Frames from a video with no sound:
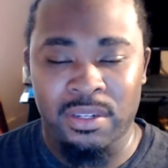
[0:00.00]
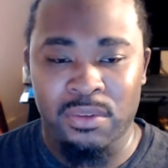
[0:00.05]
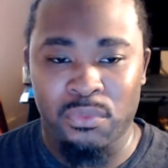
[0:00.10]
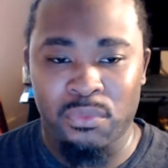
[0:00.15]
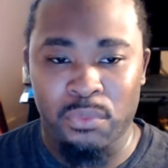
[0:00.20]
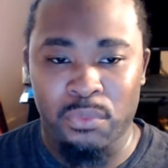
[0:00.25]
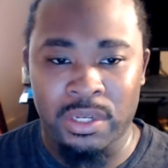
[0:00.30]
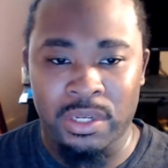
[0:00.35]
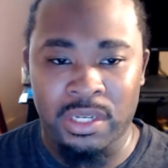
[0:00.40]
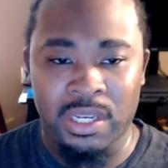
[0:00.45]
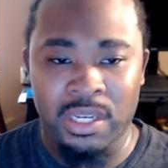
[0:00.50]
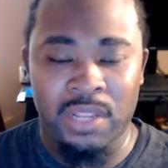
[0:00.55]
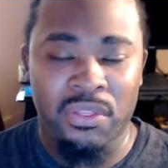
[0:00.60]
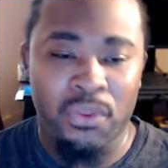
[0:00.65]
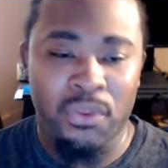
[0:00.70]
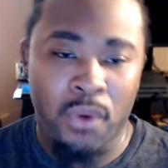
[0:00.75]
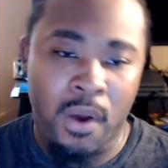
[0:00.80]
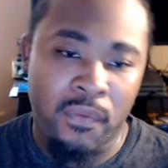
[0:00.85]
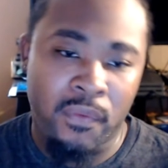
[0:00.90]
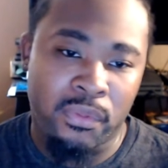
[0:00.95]
it can
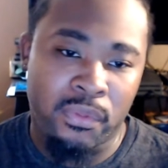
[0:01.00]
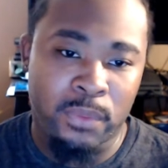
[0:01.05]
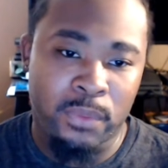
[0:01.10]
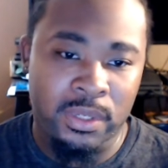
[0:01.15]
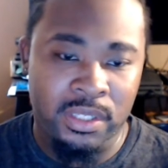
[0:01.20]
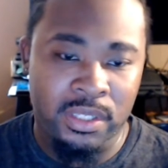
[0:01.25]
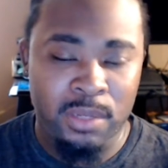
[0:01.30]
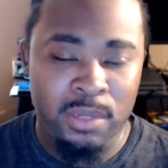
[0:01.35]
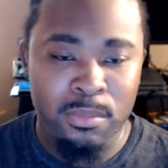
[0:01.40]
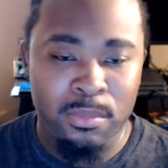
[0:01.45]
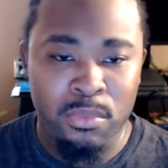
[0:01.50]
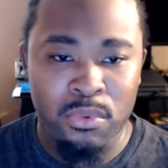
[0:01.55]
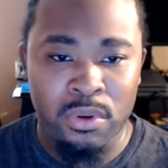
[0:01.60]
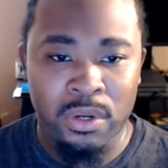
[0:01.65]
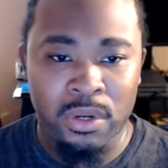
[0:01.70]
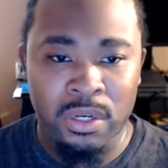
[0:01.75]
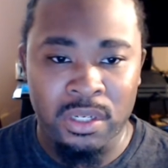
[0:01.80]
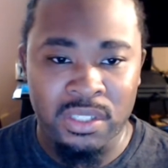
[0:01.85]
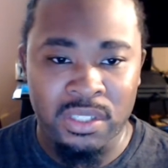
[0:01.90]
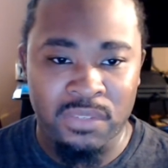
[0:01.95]
throw off the rest of the
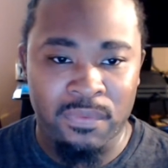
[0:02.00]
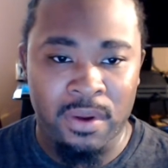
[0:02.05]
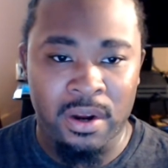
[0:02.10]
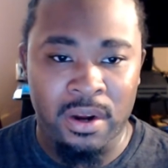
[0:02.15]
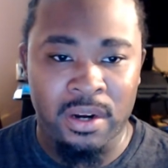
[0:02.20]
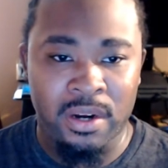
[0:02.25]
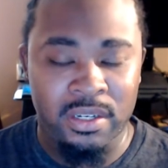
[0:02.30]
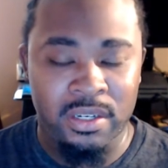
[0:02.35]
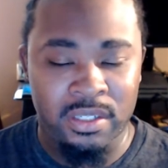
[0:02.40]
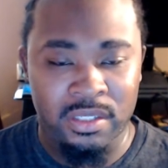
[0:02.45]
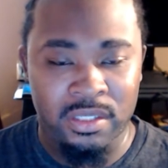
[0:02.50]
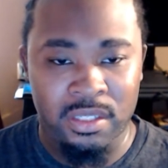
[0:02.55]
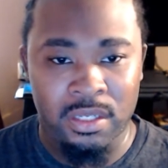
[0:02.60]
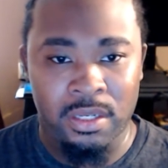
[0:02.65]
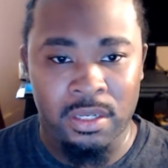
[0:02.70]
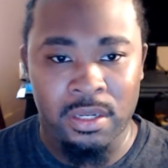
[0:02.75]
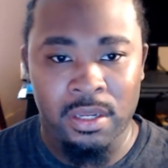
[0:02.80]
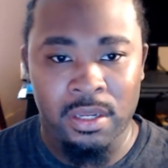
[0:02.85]
board as far as the